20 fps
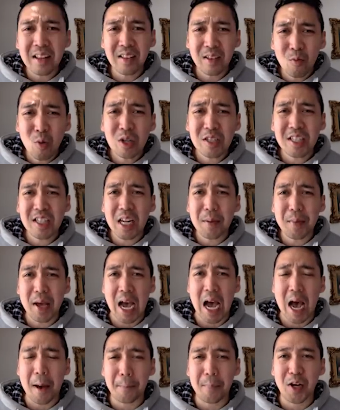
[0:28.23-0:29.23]
what's going to be
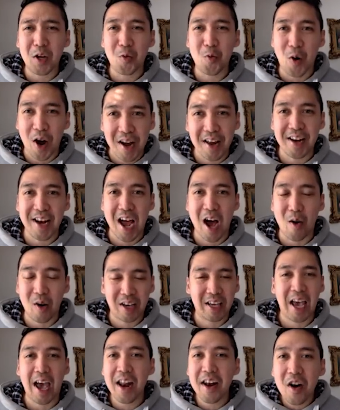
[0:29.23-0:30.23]
happening right now. I
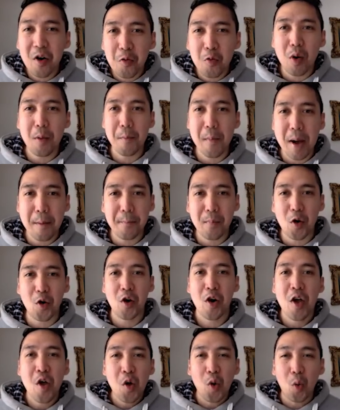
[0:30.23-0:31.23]
cannot remember
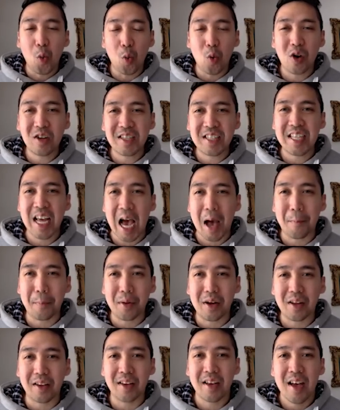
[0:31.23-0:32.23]
what's
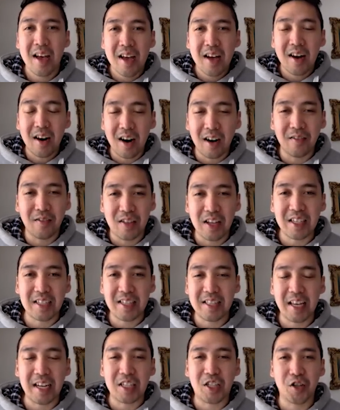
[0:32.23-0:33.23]
happening on this
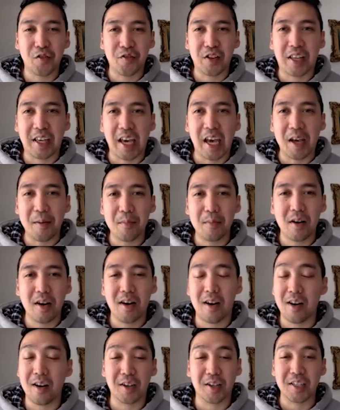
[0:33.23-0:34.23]
stage of the game
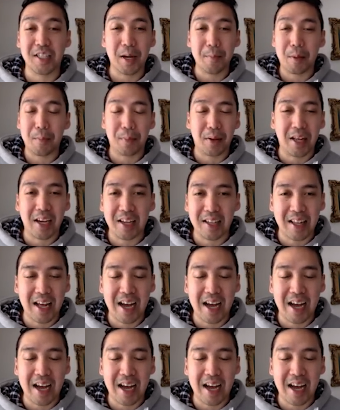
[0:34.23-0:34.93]
because uh, I've been playing